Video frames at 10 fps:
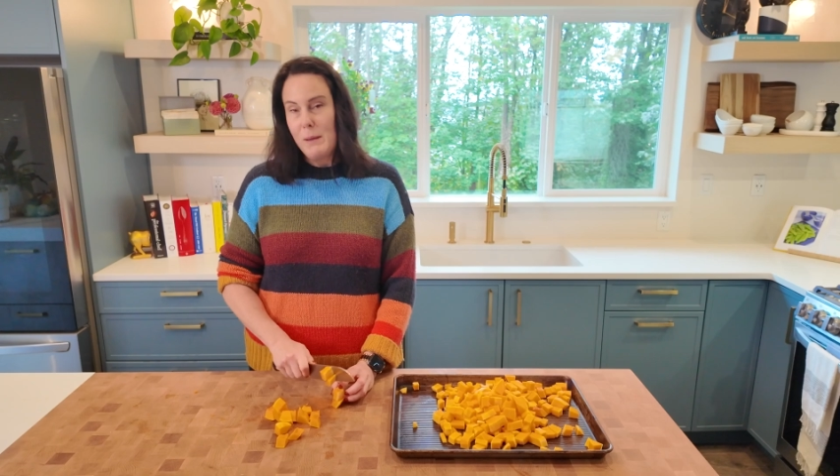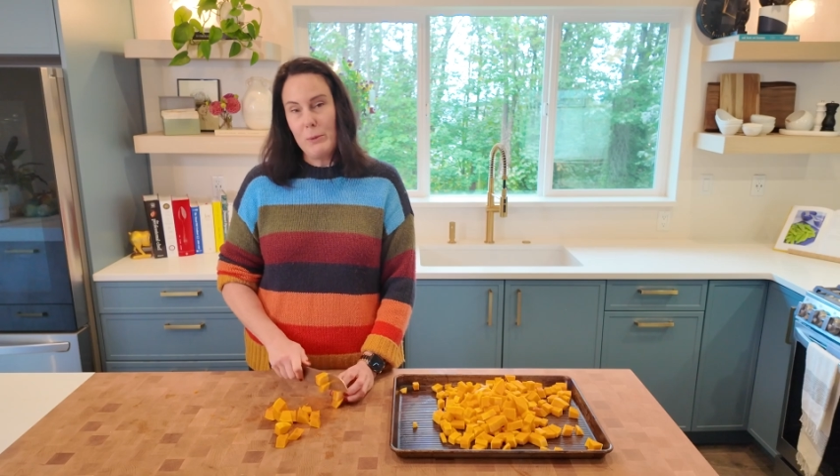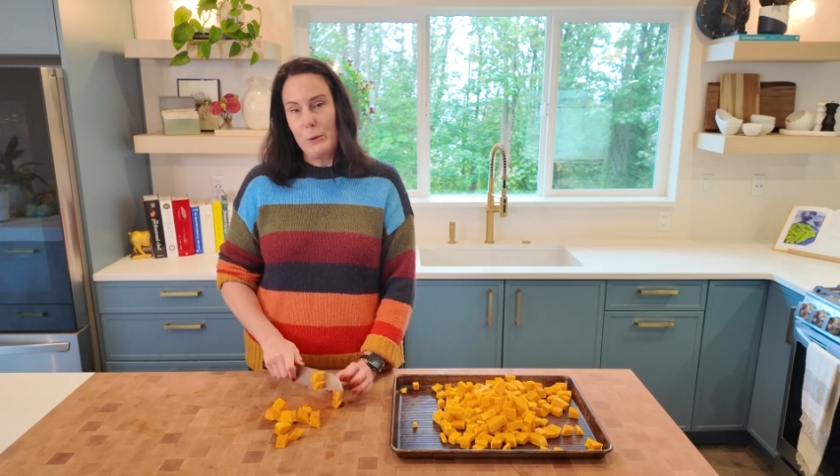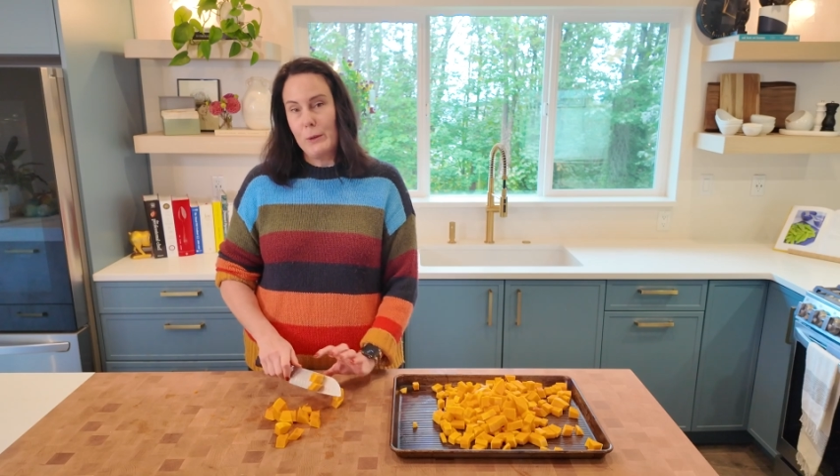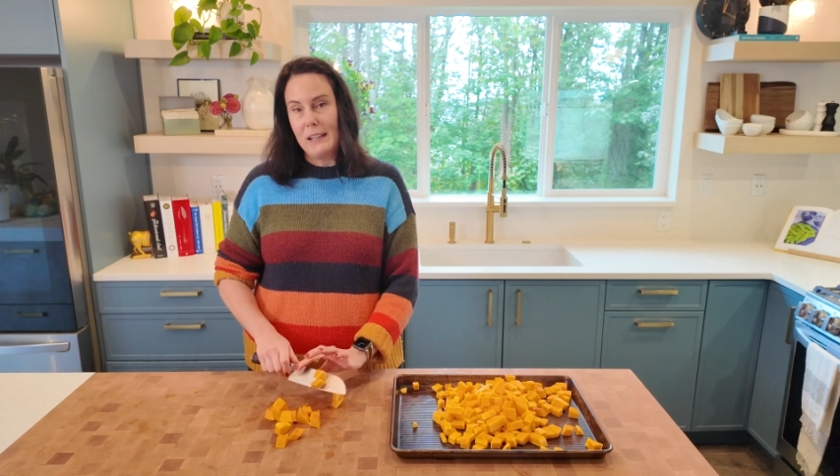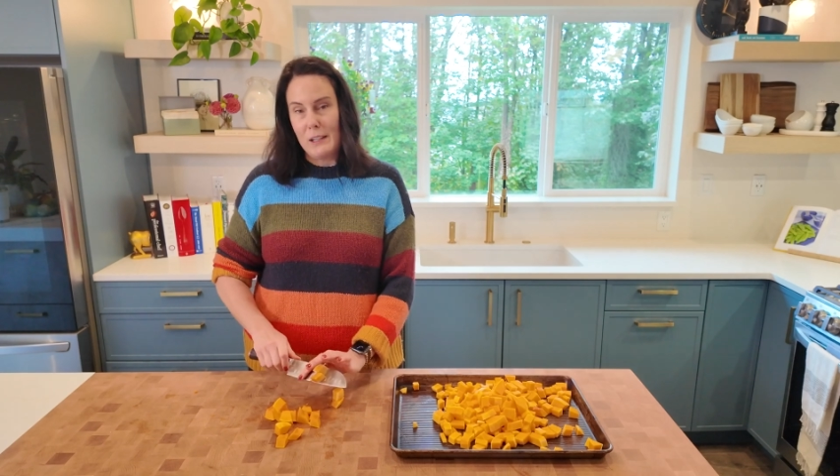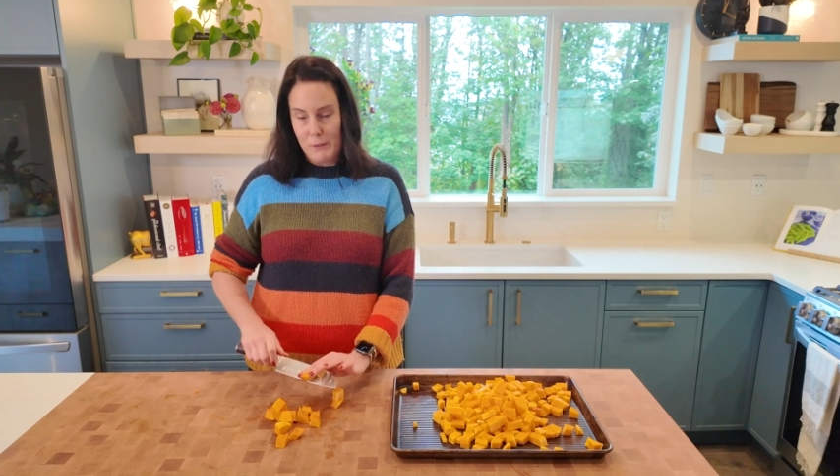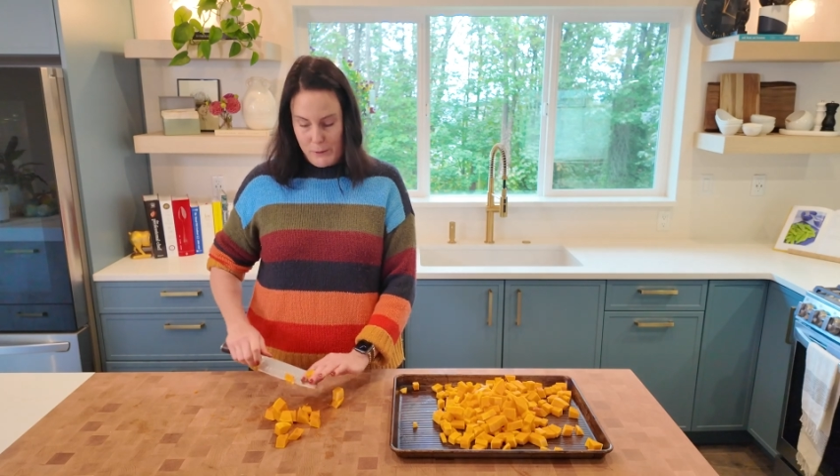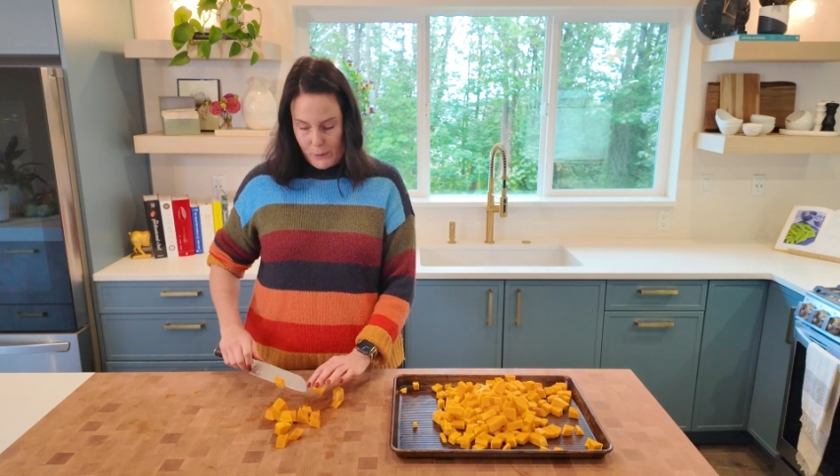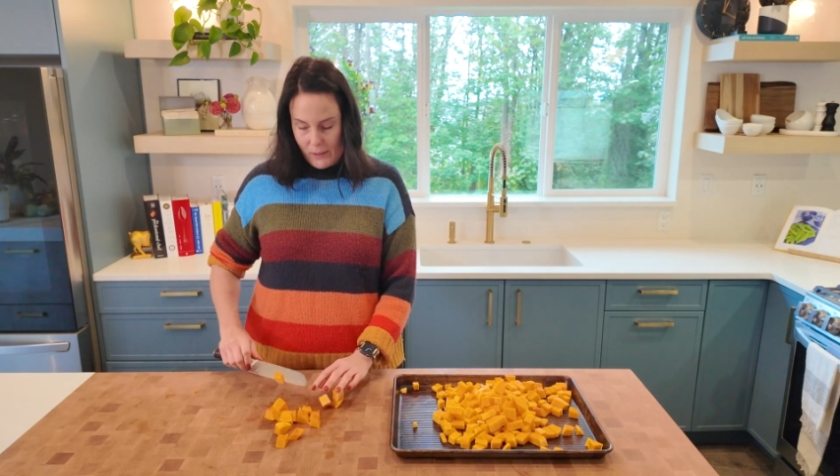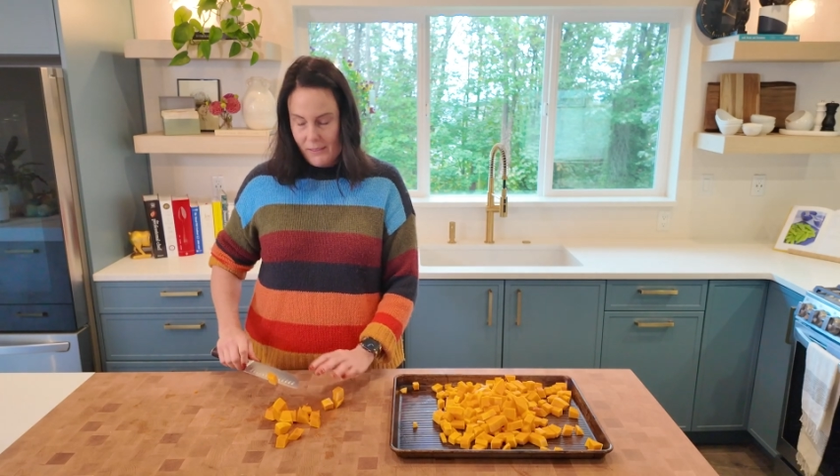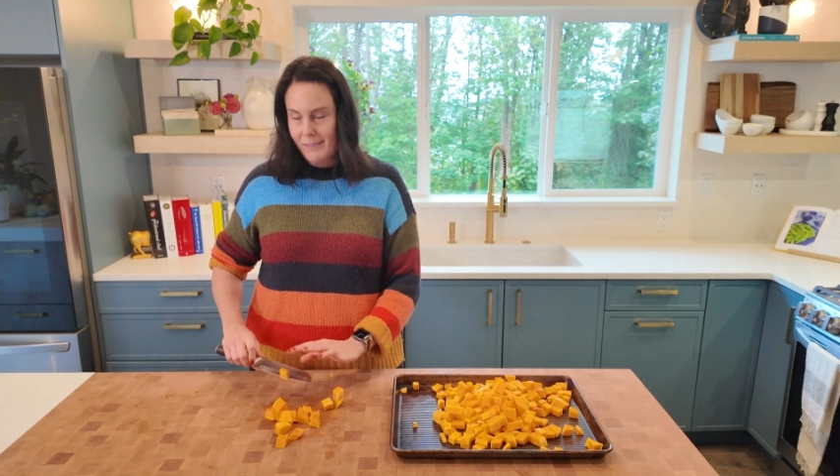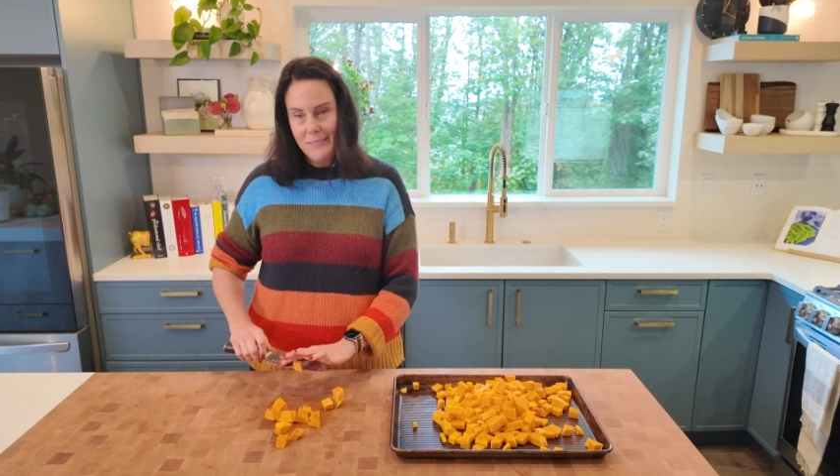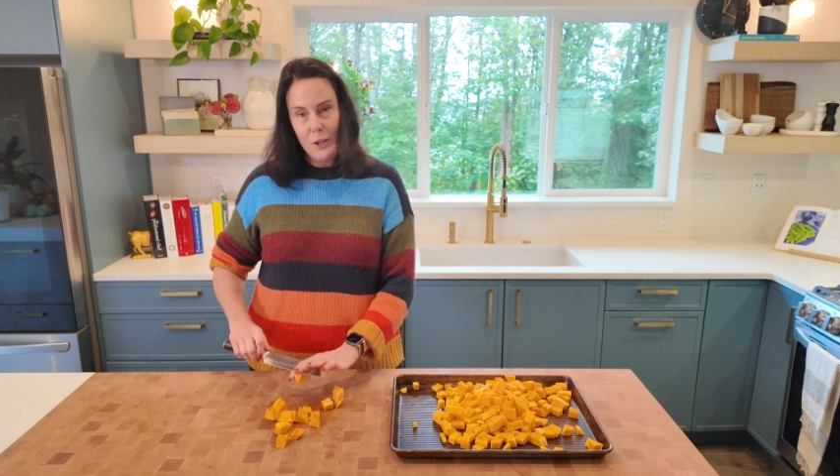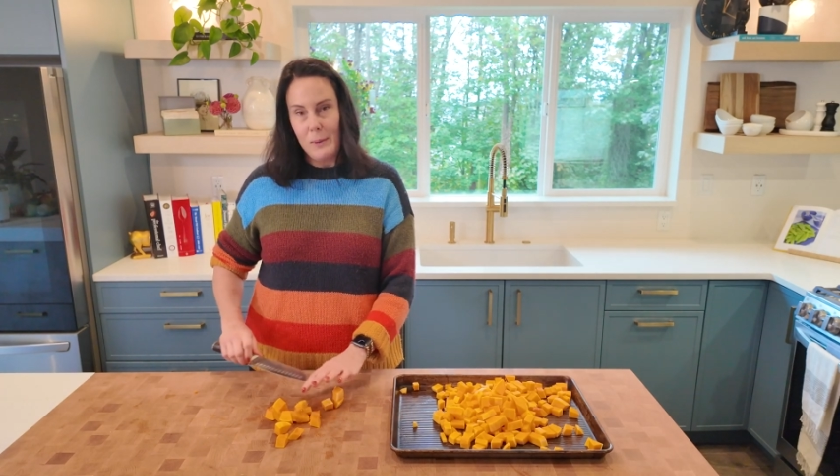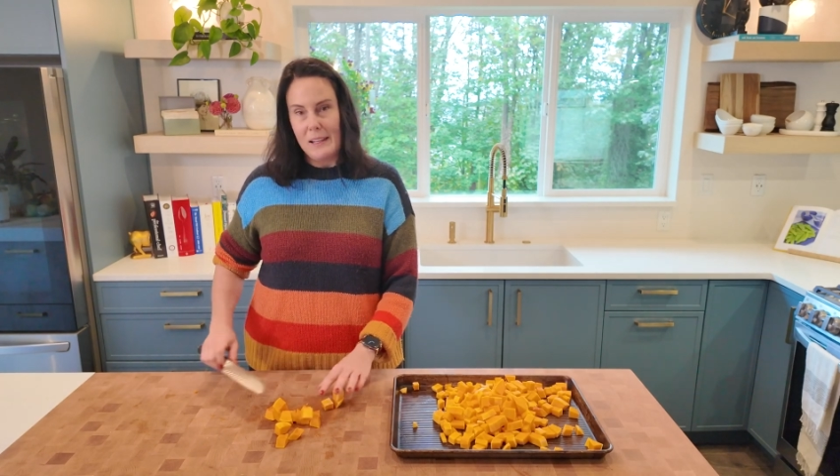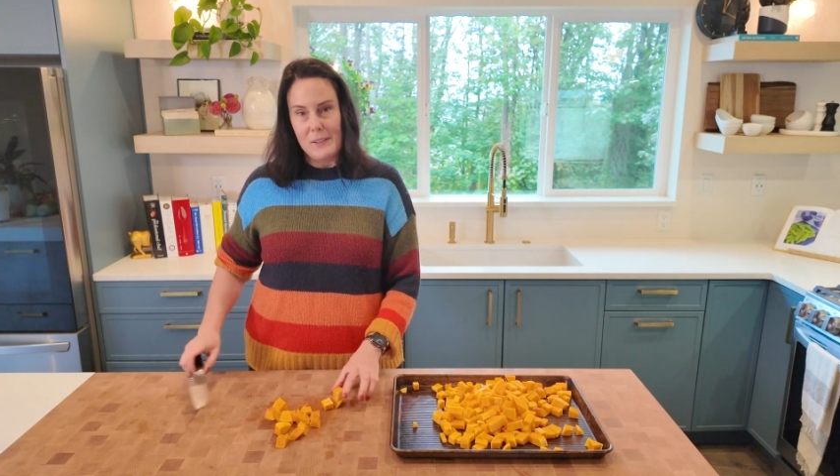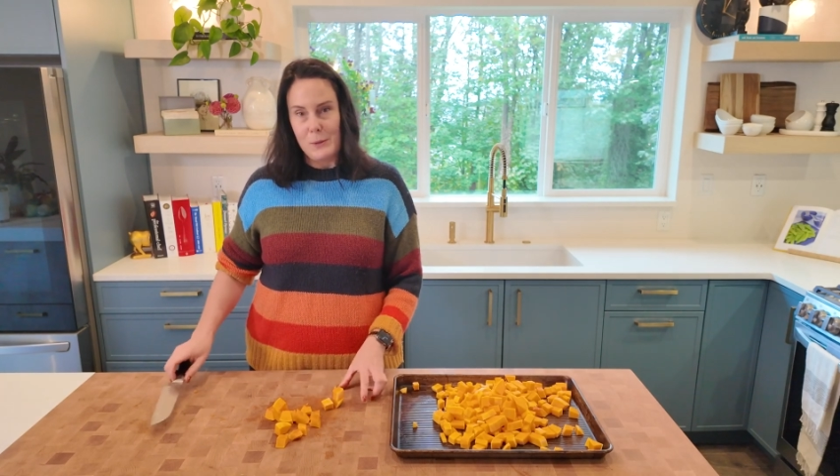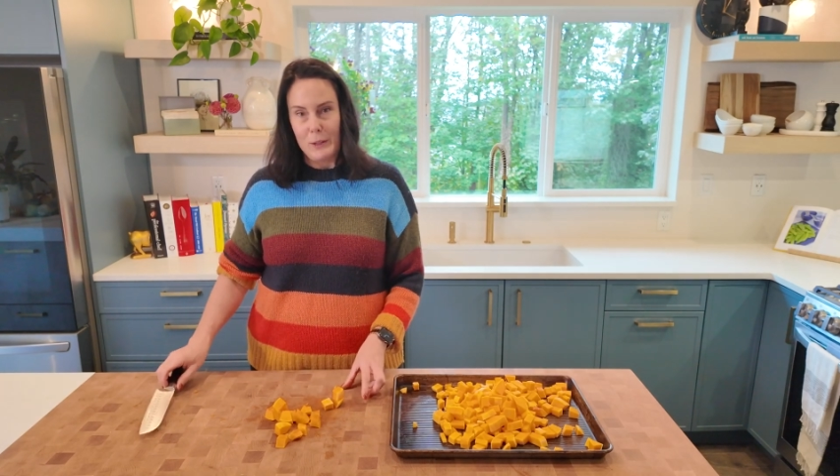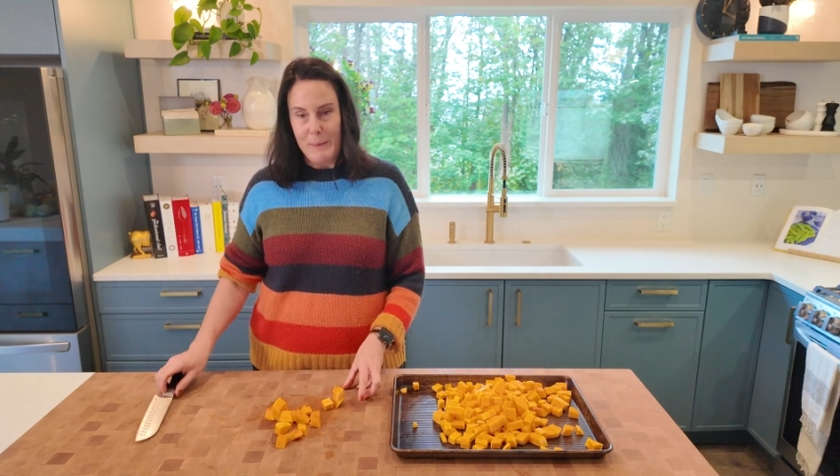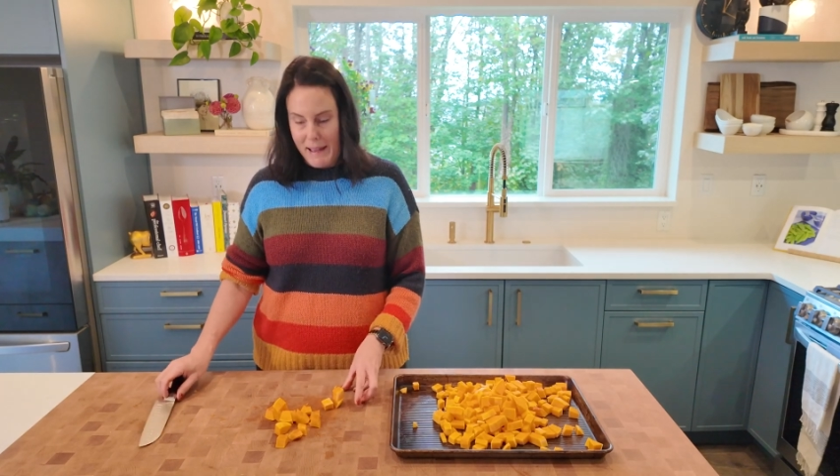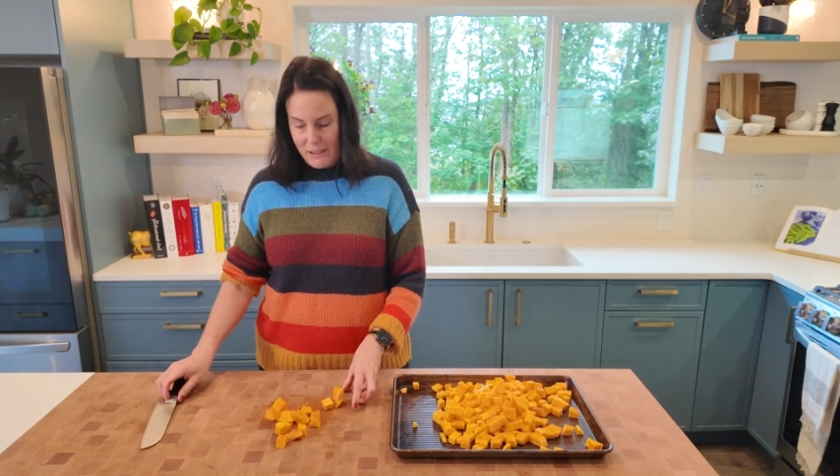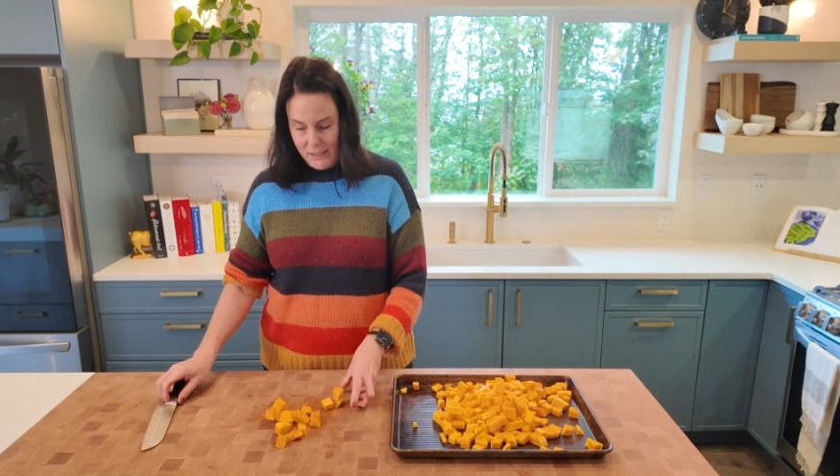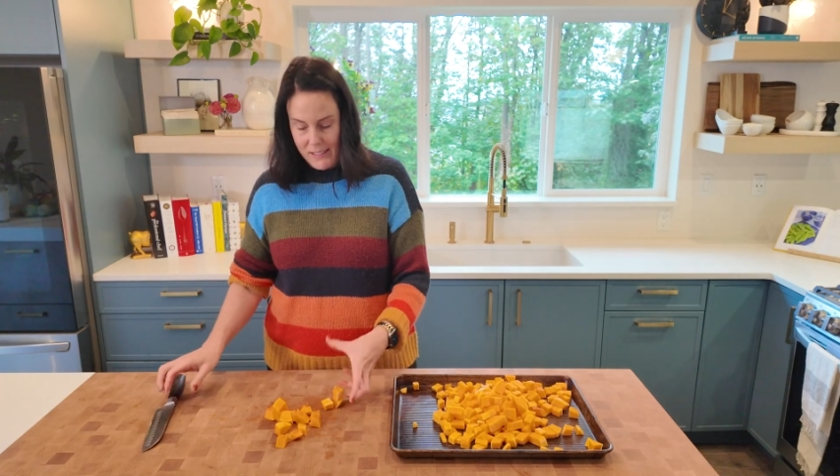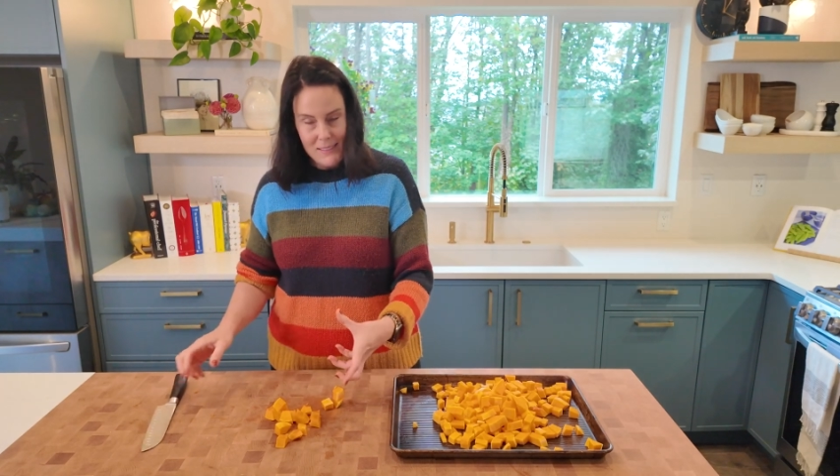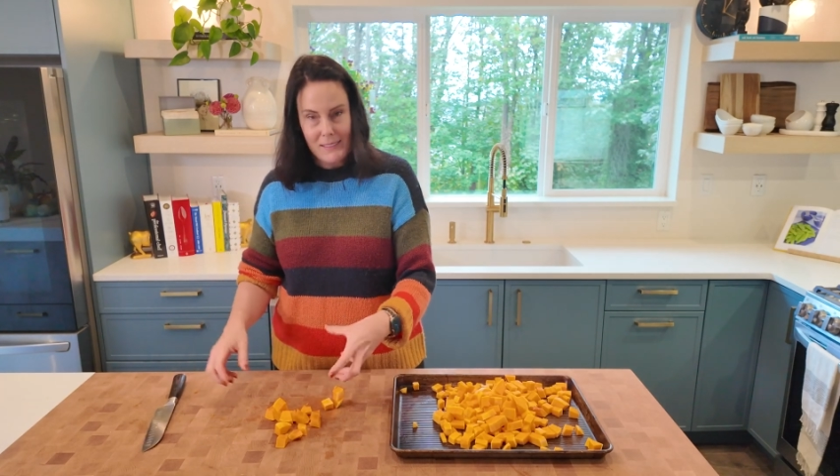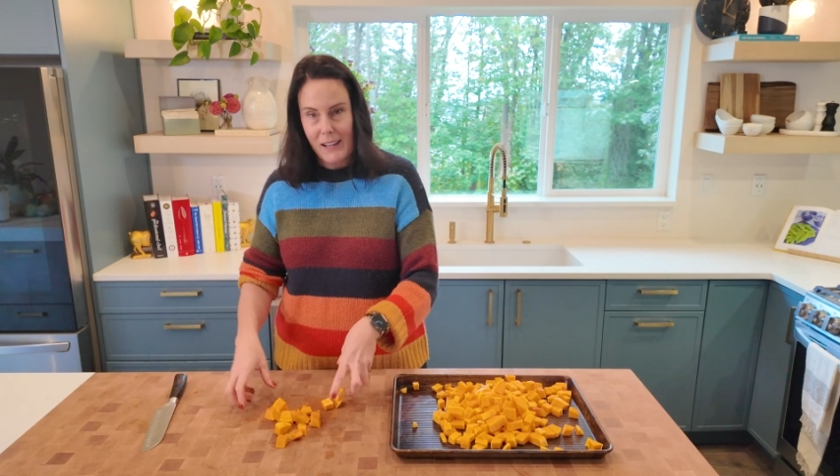people who are eating your food. Nobody else really matters.